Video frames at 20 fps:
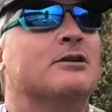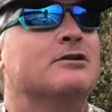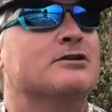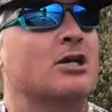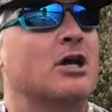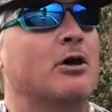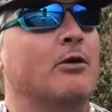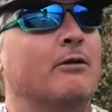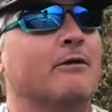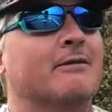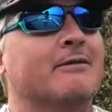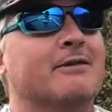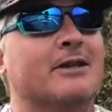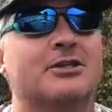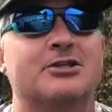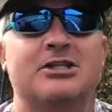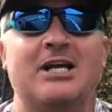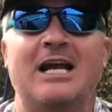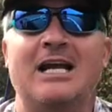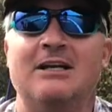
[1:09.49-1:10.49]
So
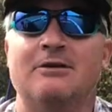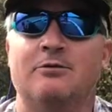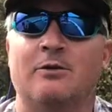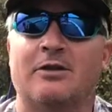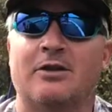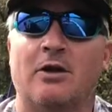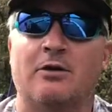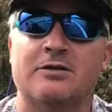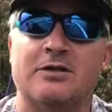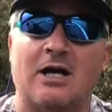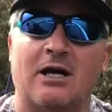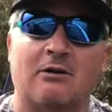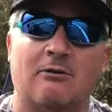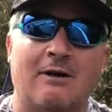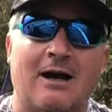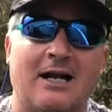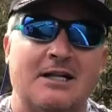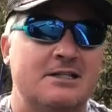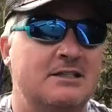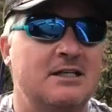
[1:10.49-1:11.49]
the change with Ozark
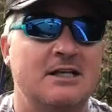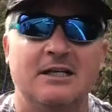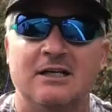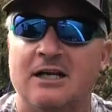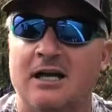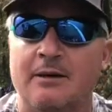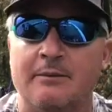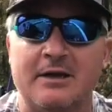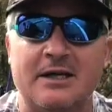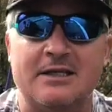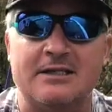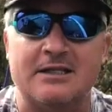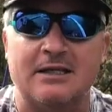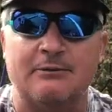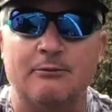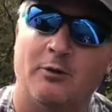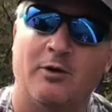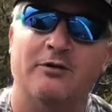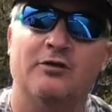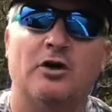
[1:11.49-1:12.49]
rods didn't come
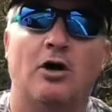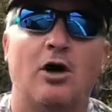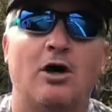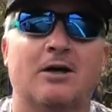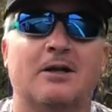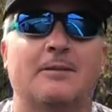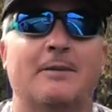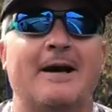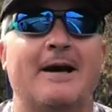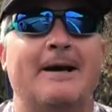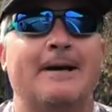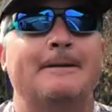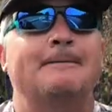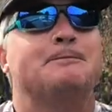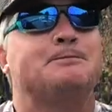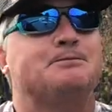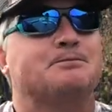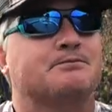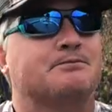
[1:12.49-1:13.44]
easy. We've talked about it,